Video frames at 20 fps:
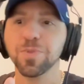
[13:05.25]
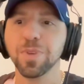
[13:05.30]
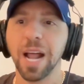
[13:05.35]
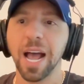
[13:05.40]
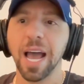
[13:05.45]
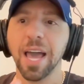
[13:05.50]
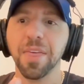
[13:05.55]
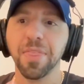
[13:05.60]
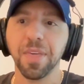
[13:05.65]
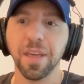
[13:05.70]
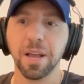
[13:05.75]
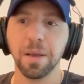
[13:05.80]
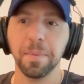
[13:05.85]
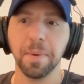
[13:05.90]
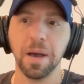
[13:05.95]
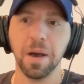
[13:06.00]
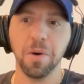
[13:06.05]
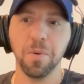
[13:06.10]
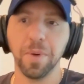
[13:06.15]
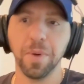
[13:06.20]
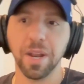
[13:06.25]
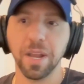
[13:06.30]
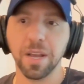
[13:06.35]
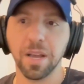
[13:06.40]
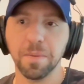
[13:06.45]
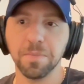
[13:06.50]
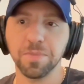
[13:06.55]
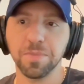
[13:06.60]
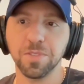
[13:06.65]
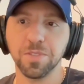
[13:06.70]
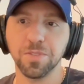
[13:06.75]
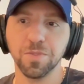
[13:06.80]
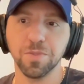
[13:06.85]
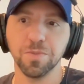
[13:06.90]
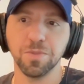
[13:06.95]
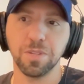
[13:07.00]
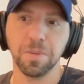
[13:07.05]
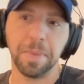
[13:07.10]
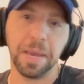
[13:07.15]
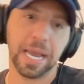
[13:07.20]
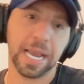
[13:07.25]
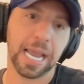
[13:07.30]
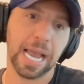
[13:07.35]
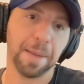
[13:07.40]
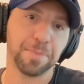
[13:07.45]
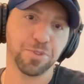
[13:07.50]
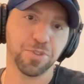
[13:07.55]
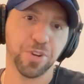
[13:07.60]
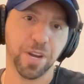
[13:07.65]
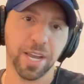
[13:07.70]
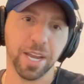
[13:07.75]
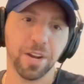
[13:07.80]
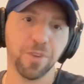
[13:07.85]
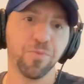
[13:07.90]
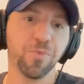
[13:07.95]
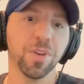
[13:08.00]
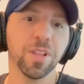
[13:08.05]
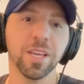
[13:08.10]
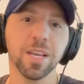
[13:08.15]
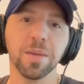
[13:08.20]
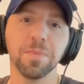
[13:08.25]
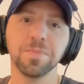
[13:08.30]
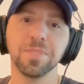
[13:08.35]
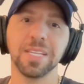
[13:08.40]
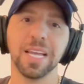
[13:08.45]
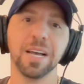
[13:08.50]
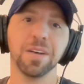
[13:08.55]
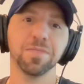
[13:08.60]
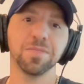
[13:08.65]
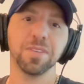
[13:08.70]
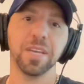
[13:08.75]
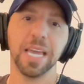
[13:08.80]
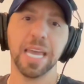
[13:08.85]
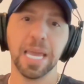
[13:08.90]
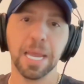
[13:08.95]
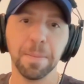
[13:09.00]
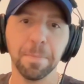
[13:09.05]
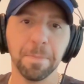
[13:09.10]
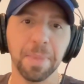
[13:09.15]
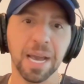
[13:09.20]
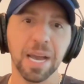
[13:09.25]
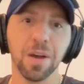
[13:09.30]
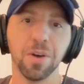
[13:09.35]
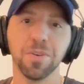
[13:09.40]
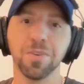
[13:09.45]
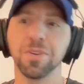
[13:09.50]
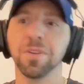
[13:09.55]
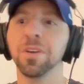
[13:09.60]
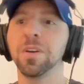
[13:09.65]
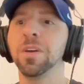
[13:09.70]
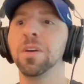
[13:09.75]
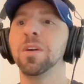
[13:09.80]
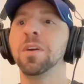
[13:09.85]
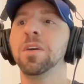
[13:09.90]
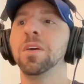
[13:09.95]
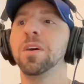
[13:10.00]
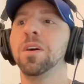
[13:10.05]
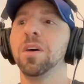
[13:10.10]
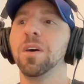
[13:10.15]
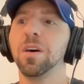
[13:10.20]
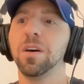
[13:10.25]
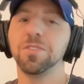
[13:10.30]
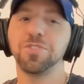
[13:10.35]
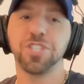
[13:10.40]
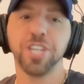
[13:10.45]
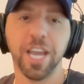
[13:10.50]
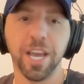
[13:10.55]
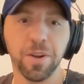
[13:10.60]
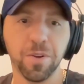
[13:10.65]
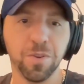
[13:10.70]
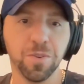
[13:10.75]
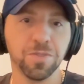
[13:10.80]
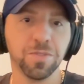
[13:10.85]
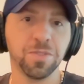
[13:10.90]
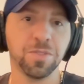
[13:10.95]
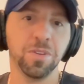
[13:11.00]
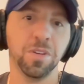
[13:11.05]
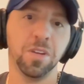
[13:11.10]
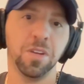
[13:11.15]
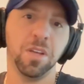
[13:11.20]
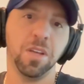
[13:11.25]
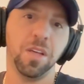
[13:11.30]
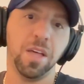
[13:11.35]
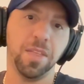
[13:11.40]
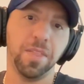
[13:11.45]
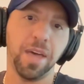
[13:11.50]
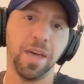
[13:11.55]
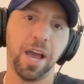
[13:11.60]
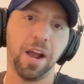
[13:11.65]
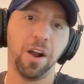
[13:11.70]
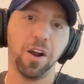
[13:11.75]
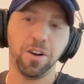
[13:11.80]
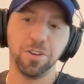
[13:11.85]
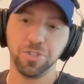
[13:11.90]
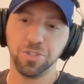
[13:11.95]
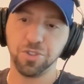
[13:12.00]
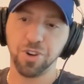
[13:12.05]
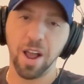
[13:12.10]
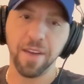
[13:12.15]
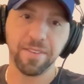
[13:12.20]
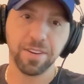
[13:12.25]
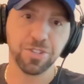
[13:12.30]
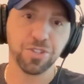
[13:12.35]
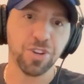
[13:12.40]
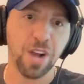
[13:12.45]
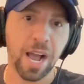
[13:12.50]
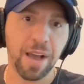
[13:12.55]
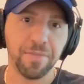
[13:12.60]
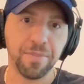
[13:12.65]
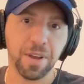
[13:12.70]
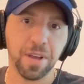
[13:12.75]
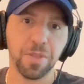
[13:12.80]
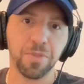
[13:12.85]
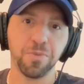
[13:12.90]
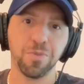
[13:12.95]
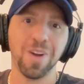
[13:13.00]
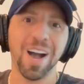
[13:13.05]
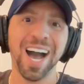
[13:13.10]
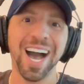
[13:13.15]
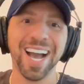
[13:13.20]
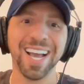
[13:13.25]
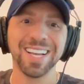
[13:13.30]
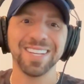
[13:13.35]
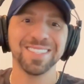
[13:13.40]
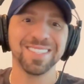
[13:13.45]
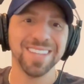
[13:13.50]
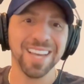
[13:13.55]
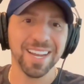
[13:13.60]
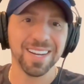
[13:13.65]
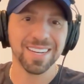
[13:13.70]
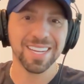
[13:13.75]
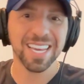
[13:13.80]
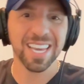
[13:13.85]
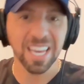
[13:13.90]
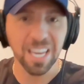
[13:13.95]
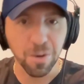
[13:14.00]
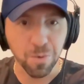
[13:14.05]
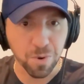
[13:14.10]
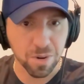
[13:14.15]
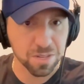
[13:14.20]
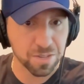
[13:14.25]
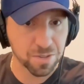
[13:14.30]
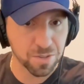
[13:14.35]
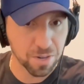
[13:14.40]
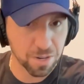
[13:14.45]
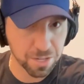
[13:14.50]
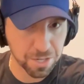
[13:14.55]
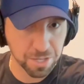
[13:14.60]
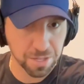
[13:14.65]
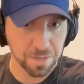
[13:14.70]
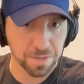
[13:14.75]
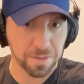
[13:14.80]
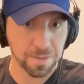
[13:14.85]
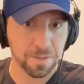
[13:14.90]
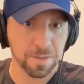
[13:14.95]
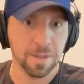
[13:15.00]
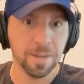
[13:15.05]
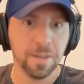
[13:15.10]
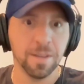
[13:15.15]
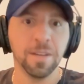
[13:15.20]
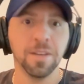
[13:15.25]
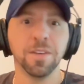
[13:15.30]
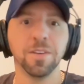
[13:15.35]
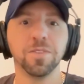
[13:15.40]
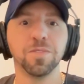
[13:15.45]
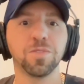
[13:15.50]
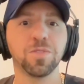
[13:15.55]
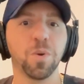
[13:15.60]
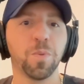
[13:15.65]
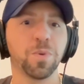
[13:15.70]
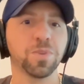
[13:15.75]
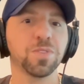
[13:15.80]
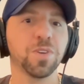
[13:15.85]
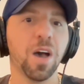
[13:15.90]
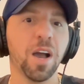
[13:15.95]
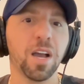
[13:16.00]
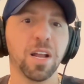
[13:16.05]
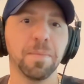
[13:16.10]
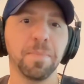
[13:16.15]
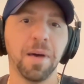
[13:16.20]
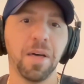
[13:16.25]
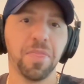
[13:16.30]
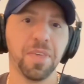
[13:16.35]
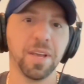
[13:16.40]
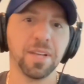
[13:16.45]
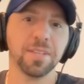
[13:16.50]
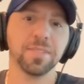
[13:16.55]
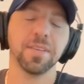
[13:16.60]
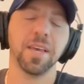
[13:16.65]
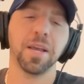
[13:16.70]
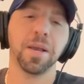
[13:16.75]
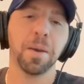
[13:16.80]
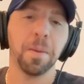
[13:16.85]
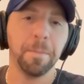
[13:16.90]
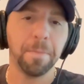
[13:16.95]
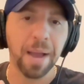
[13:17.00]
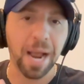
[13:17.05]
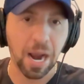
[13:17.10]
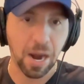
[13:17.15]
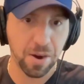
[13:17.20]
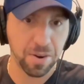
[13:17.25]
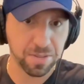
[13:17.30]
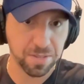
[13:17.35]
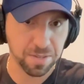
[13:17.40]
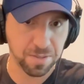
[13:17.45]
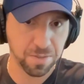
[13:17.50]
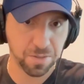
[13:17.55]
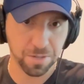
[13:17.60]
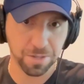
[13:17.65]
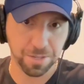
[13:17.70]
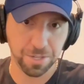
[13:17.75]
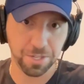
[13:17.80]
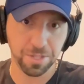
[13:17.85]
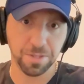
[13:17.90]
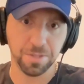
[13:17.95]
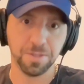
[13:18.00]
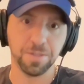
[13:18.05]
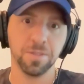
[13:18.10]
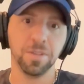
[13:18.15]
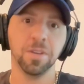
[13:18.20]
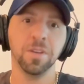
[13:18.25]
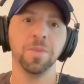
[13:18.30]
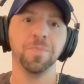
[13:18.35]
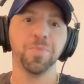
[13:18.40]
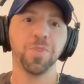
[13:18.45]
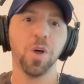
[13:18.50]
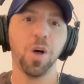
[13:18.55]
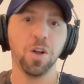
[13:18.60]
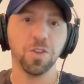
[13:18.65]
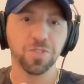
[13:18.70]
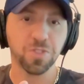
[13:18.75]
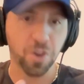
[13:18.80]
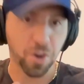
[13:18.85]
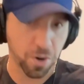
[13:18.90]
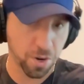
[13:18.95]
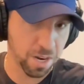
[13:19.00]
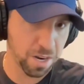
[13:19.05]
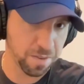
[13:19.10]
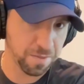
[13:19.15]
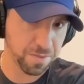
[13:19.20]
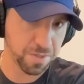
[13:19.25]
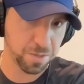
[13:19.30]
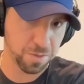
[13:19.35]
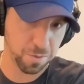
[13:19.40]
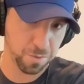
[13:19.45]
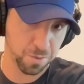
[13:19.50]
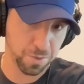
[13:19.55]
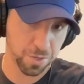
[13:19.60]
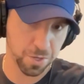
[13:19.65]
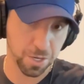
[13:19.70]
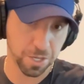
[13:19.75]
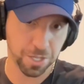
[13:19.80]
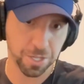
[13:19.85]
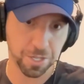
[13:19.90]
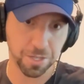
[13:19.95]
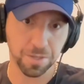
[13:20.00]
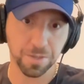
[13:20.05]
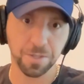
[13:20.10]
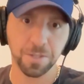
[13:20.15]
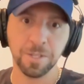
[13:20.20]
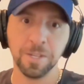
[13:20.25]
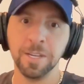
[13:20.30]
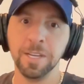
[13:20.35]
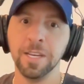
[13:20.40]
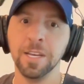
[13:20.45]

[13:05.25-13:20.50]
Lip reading: what I think about when it comes to demand capturing. And it really comes down to inbound channels that are driving traffic through high intent keyword searches. So we're talking about things like comparison searches, alternatives to searches,